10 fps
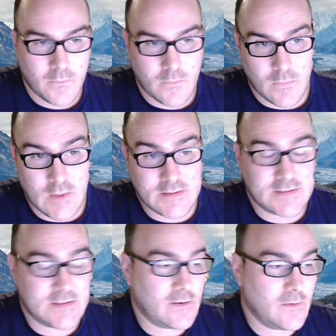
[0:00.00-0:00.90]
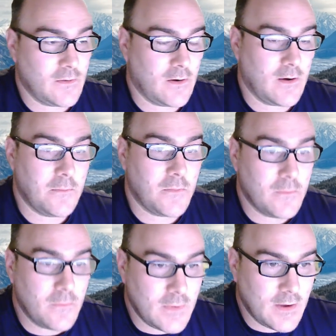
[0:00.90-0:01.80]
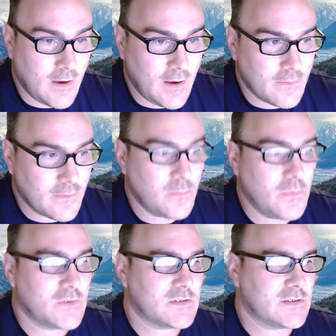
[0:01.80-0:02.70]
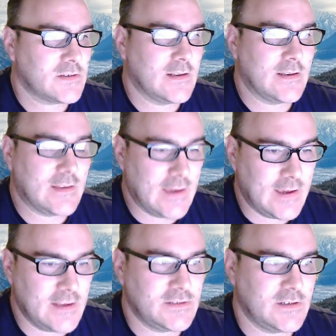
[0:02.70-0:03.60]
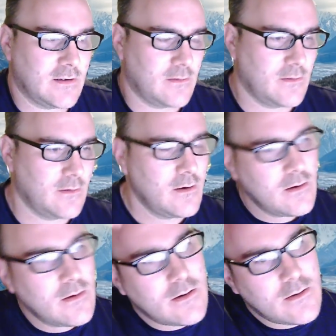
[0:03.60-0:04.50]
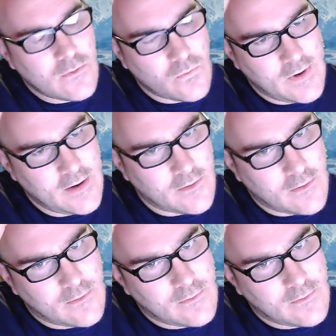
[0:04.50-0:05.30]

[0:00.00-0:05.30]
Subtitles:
As I said earlier, I'm not the most engaging reader.